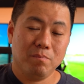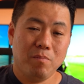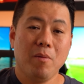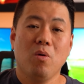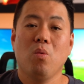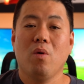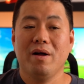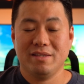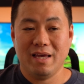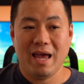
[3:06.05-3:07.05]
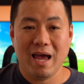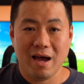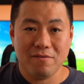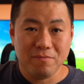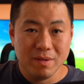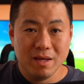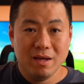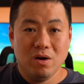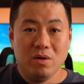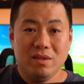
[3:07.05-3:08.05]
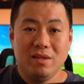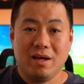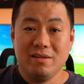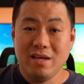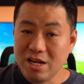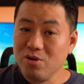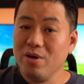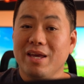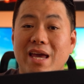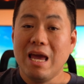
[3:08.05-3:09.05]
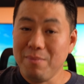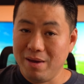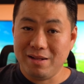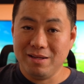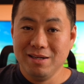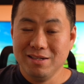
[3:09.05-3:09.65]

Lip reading: People want to have the container it came in,